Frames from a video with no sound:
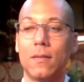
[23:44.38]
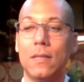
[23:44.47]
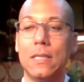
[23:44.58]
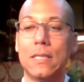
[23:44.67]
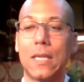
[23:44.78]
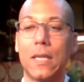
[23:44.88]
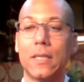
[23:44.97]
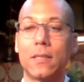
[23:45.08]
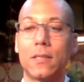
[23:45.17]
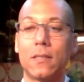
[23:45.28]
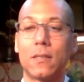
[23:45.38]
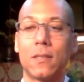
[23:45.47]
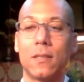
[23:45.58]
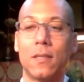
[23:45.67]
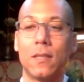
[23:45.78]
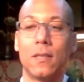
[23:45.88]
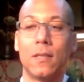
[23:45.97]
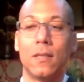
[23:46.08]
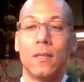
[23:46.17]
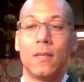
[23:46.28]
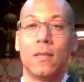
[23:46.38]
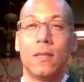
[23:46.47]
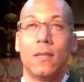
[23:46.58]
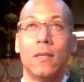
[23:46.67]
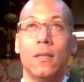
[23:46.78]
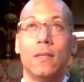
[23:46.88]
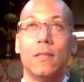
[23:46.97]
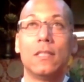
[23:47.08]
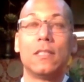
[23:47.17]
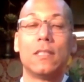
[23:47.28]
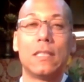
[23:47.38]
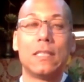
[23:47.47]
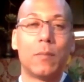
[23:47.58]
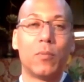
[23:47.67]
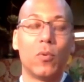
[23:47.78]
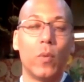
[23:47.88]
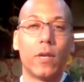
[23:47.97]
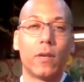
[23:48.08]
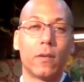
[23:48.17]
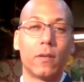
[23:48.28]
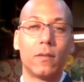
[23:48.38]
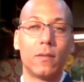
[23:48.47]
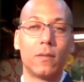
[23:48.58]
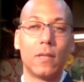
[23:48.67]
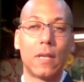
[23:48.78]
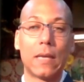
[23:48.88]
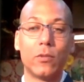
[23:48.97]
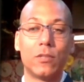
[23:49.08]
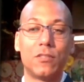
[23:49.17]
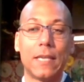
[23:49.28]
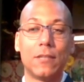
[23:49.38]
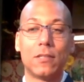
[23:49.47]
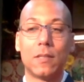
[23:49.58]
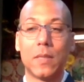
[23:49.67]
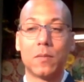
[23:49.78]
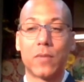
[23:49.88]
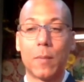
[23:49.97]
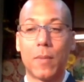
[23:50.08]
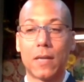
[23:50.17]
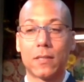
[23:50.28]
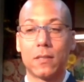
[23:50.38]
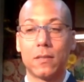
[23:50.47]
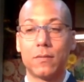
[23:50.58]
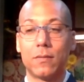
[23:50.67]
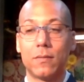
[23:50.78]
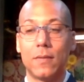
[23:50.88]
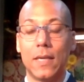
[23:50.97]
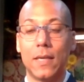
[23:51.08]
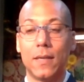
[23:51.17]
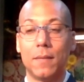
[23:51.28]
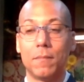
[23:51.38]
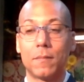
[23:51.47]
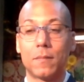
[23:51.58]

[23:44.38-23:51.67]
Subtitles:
these lists, this is an example where the language changes and becomes very positive. Um,